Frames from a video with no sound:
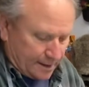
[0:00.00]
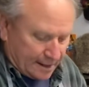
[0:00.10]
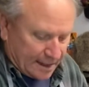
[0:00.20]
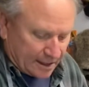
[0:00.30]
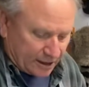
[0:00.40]

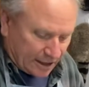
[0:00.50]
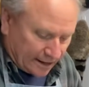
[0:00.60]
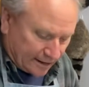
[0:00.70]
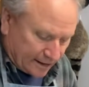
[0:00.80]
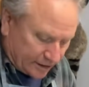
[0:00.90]
and it's
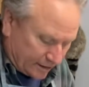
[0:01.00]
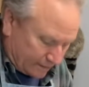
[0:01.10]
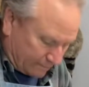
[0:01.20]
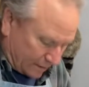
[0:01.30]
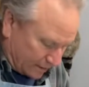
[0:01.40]
not that it's
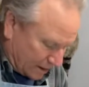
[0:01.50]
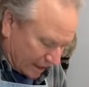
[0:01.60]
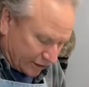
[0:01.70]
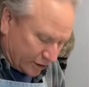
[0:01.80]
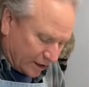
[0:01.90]

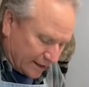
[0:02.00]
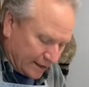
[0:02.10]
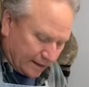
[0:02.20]
not good,